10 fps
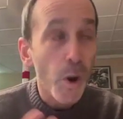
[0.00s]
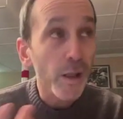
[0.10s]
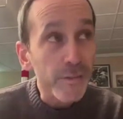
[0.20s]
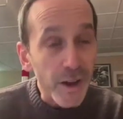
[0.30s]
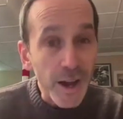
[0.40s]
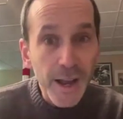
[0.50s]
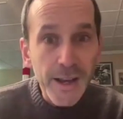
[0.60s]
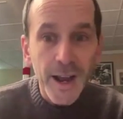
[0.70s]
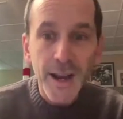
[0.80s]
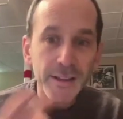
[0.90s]

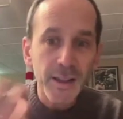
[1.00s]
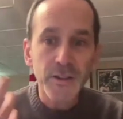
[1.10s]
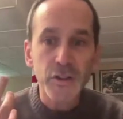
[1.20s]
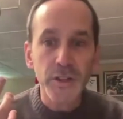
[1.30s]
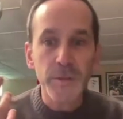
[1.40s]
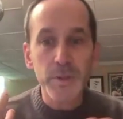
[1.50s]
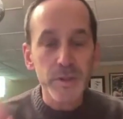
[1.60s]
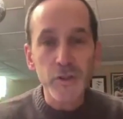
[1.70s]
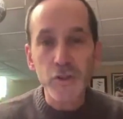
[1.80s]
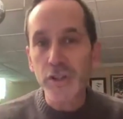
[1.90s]
qualified, ideologically
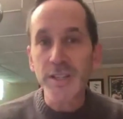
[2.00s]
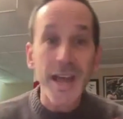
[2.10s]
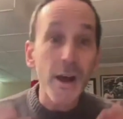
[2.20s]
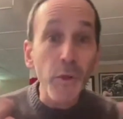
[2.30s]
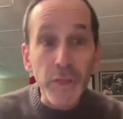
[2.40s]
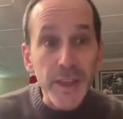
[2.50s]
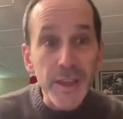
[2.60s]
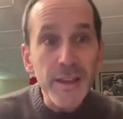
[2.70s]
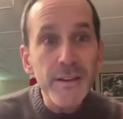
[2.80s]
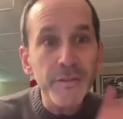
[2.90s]
positioned,
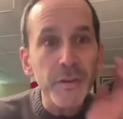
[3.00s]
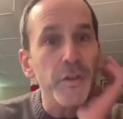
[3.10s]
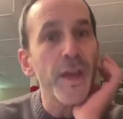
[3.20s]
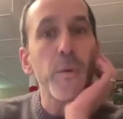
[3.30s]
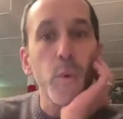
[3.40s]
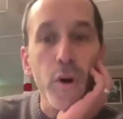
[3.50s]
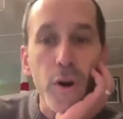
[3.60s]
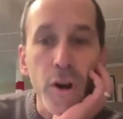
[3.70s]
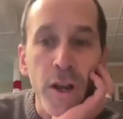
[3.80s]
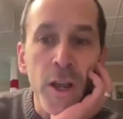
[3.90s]
healthy for that
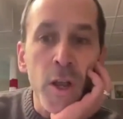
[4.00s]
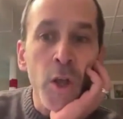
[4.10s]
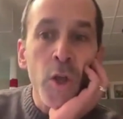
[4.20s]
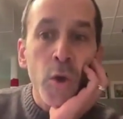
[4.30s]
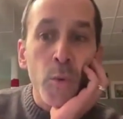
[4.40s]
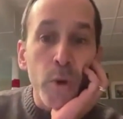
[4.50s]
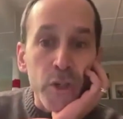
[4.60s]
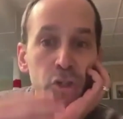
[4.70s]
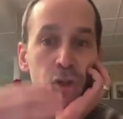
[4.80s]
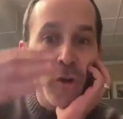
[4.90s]
work,
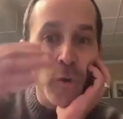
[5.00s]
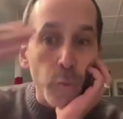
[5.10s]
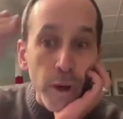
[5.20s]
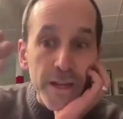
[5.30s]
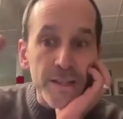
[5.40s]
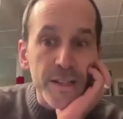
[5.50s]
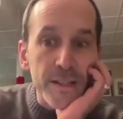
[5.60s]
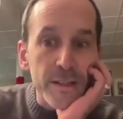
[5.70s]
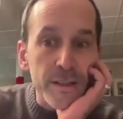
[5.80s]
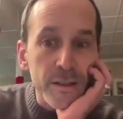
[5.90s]
which
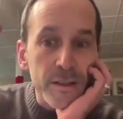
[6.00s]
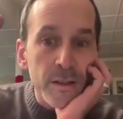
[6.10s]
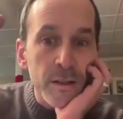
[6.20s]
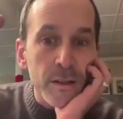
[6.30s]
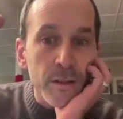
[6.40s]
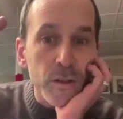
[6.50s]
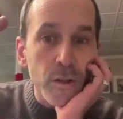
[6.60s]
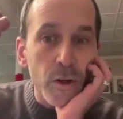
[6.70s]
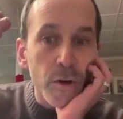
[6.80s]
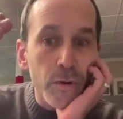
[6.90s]
raises,
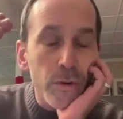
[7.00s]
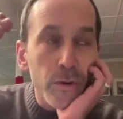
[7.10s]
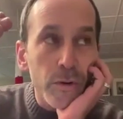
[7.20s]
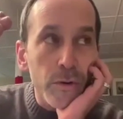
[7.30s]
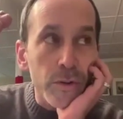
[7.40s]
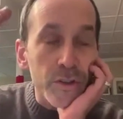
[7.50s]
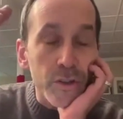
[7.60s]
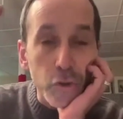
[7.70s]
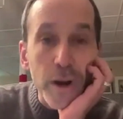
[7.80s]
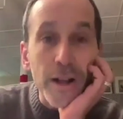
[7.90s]
you know, the
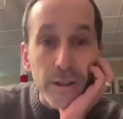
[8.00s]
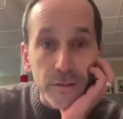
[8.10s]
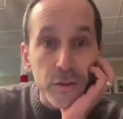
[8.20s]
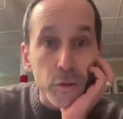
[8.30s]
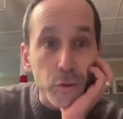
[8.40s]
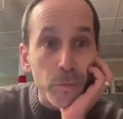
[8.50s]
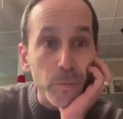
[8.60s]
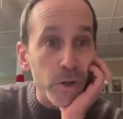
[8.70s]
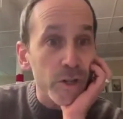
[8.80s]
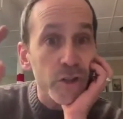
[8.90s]
centrality of social
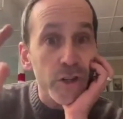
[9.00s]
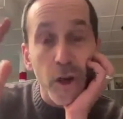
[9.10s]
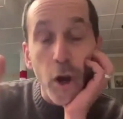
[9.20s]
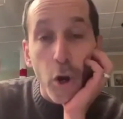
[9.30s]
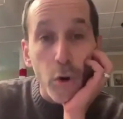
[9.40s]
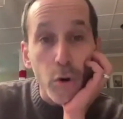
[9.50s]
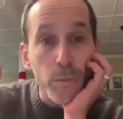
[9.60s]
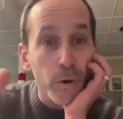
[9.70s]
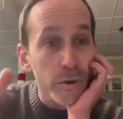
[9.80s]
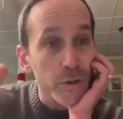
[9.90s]
reproduction in the
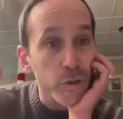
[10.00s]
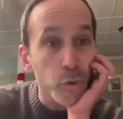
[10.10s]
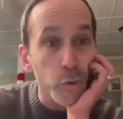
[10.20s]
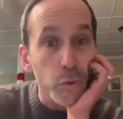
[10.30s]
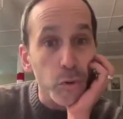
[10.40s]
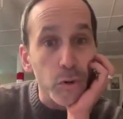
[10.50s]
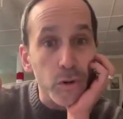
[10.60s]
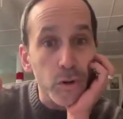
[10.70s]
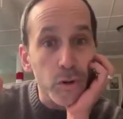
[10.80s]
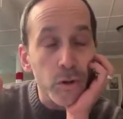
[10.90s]
home or in the
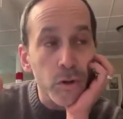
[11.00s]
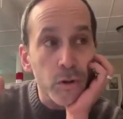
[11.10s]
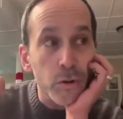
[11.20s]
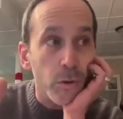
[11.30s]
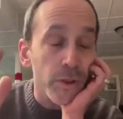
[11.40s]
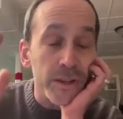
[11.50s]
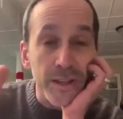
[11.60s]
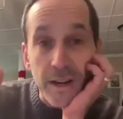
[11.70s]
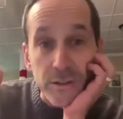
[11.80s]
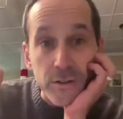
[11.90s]
school or in the
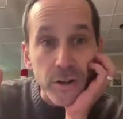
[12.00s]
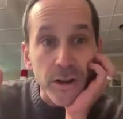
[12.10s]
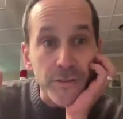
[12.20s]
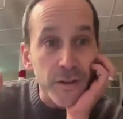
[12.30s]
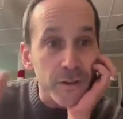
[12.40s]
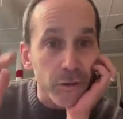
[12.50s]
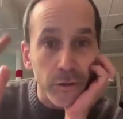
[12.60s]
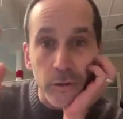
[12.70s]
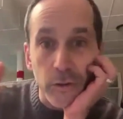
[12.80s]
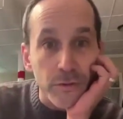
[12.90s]
doctor's office
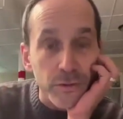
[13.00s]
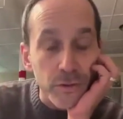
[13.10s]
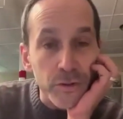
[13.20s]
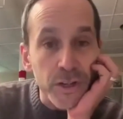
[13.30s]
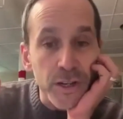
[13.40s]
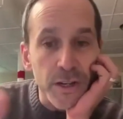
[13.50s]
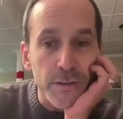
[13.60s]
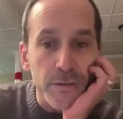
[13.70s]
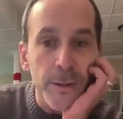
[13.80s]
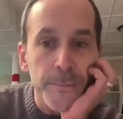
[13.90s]
or in the
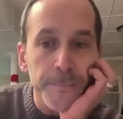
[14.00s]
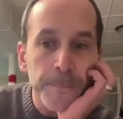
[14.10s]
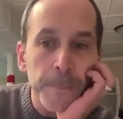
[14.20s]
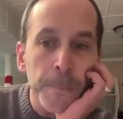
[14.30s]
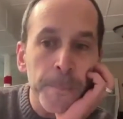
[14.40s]
university, right?